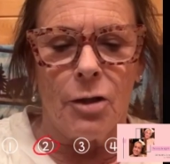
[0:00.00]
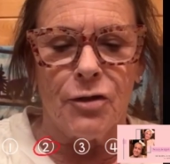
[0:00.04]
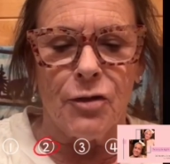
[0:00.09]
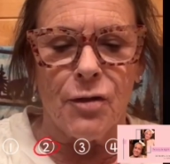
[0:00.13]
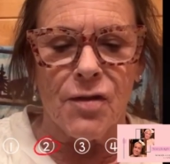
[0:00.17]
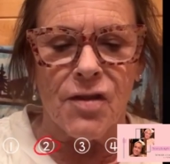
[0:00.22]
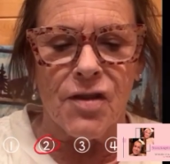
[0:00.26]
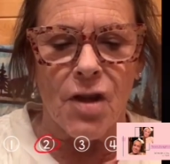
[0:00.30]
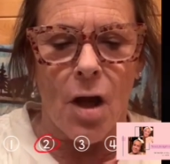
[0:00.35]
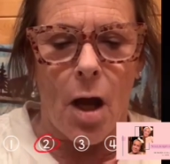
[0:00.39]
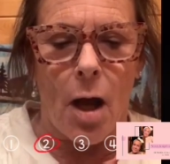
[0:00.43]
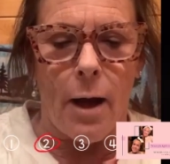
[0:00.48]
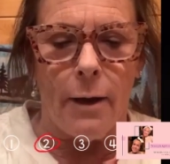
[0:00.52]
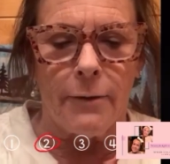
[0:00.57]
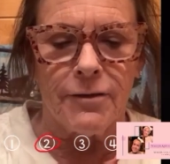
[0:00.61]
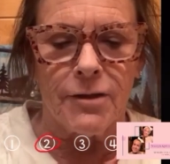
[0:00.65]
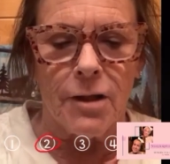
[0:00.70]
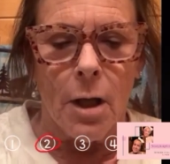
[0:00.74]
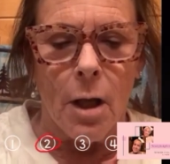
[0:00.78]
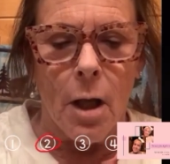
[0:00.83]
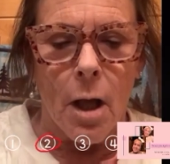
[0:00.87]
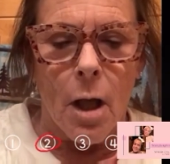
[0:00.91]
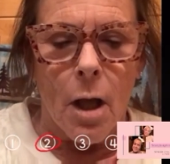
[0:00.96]
Ultra
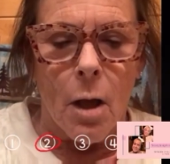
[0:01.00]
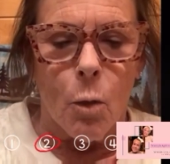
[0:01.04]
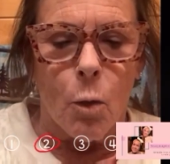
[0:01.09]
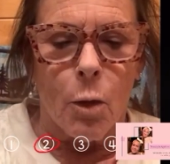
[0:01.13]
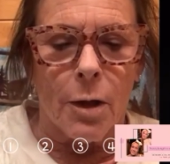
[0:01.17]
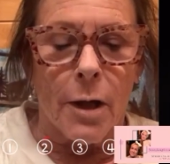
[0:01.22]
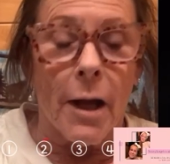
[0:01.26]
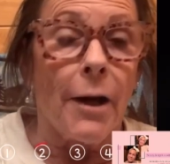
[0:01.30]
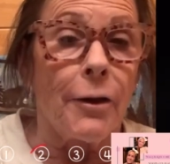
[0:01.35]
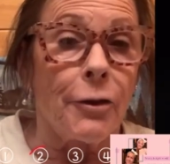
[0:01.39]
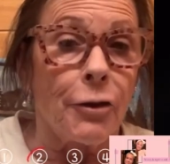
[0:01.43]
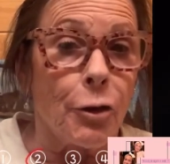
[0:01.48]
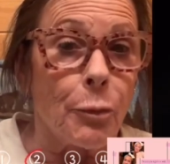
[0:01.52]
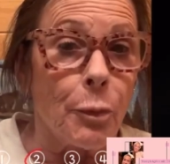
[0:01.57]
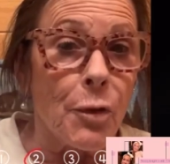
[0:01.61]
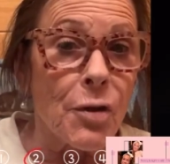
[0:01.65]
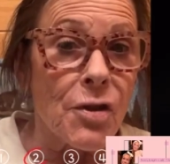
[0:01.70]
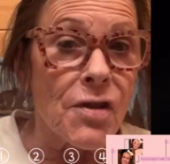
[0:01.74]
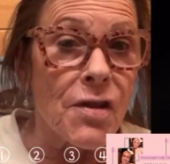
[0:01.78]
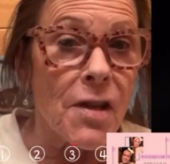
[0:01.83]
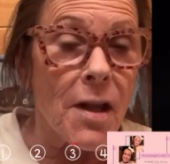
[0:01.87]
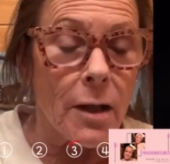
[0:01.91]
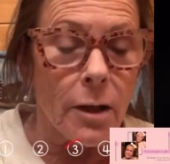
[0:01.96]
soft,
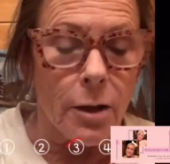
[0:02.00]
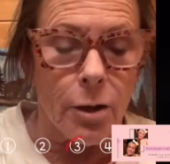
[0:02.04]
100%